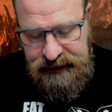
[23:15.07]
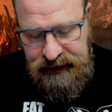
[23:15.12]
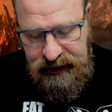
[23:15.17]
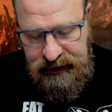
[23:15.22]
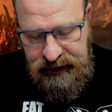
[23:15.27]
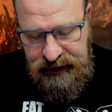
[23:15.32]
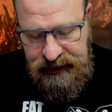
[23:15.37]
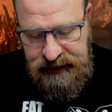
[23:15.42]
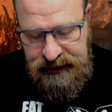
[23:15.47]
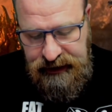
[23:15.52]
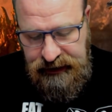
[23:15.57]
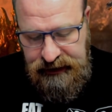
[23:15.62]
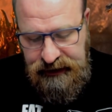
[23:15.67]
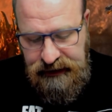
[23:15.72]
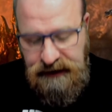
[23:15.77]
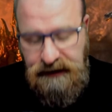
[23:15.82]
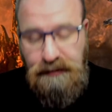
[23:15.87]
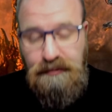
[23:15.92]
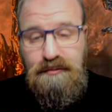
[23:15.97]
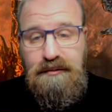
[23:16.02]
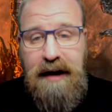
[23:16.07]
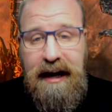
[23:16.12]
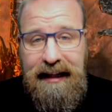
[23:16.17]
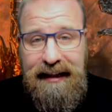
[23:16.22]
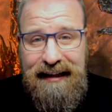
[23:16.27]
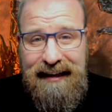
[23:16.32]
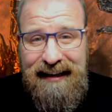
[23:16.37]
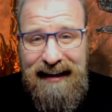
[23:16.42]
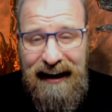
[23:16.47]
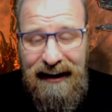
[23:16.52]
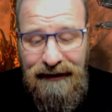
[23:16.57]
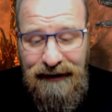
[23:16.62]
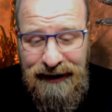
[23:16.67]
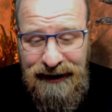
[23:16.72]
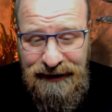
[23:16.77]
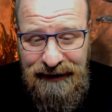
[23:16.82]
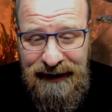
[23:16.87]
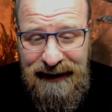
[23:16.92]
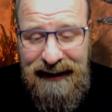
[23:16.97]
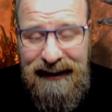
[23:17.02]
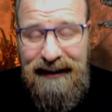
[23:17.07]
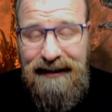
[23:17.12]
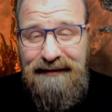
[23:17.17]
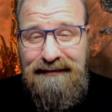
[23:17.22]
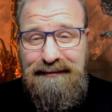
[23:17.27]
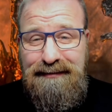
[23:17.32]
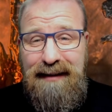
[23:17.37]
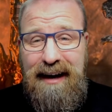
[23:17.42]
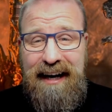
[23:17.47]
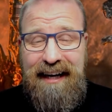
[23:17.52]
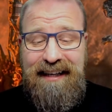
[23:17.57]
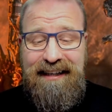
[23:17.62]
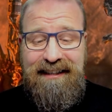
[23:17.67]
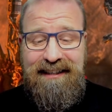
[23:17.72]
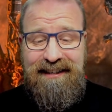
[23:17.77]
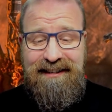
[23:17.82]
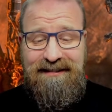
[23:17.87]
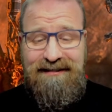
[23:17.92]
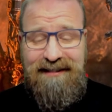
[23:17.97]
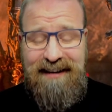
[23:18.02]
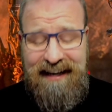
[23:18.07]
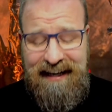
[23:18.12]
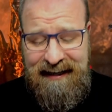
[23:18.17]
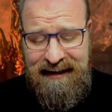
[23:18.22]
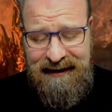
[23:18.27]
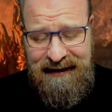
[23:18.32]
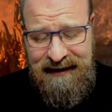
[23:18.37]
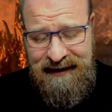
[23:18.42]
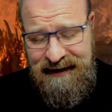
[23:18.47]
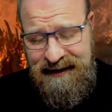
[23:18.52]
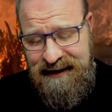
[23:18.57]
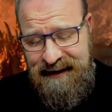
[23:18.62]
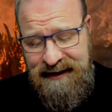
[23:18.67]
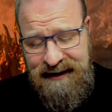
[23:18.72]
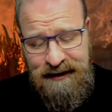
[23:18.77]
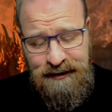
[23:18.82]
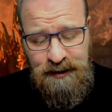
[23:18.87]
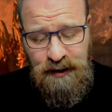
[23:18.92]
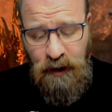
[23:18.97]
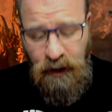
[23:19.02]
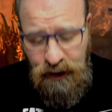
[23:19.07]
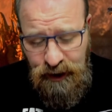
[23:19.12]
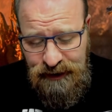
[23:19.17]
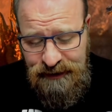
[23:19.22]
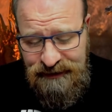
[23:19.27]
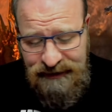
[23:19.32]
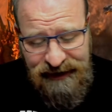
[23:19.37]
then the attack has a rend characteristic of -3. Oh,